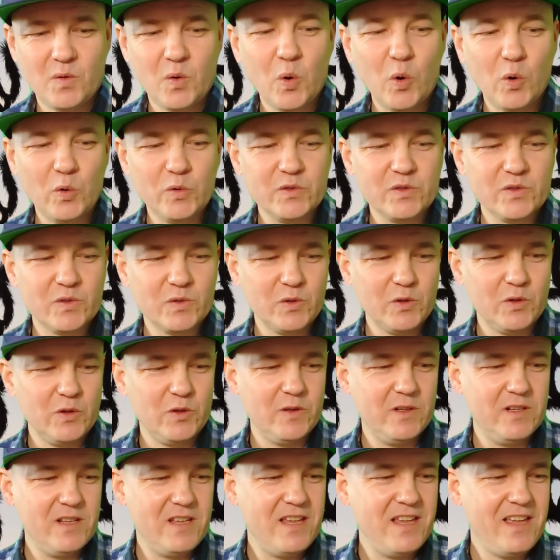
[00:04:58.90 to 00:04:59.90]
old
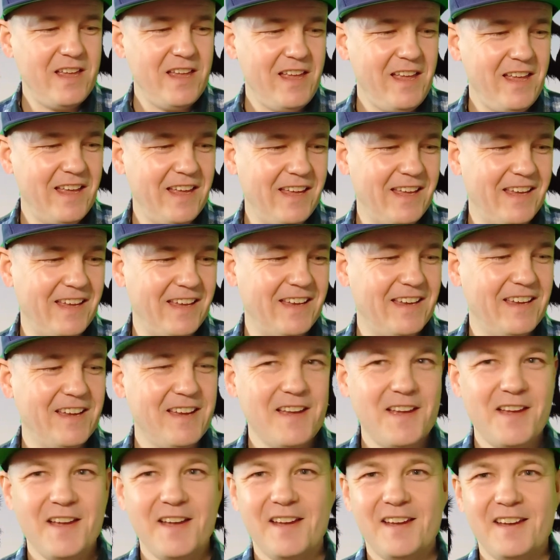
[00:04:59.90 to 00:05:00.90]
school.
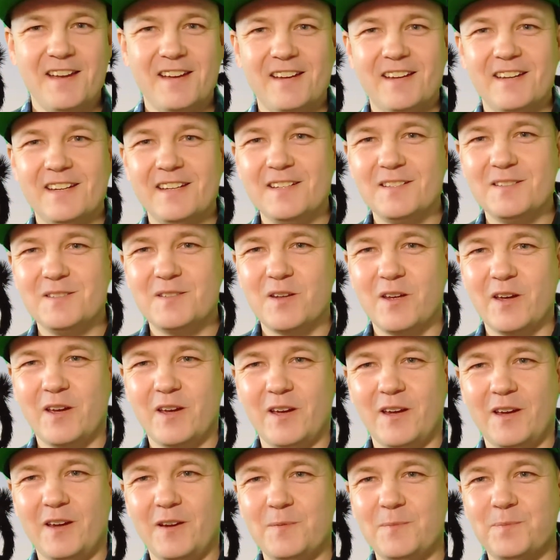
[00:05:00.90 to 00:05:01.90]
It's
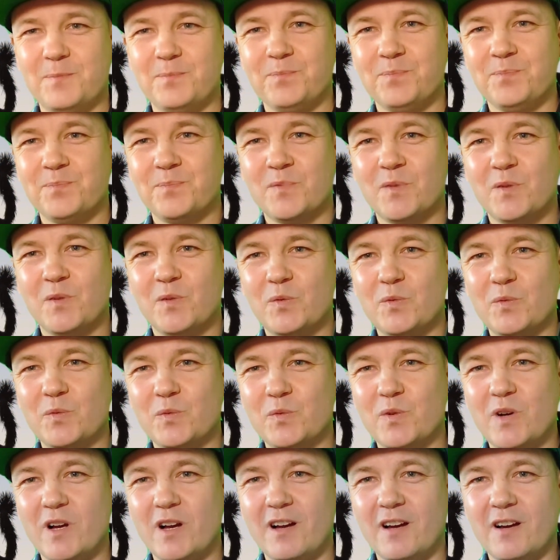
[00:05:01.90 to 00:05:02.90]
uh,
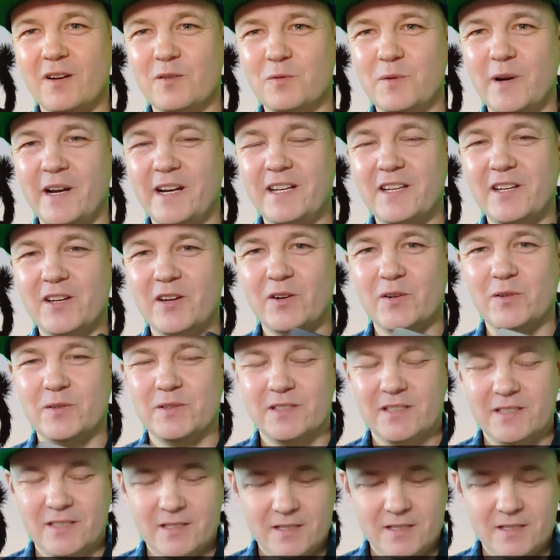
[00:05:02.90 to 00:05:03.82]
uh, radio.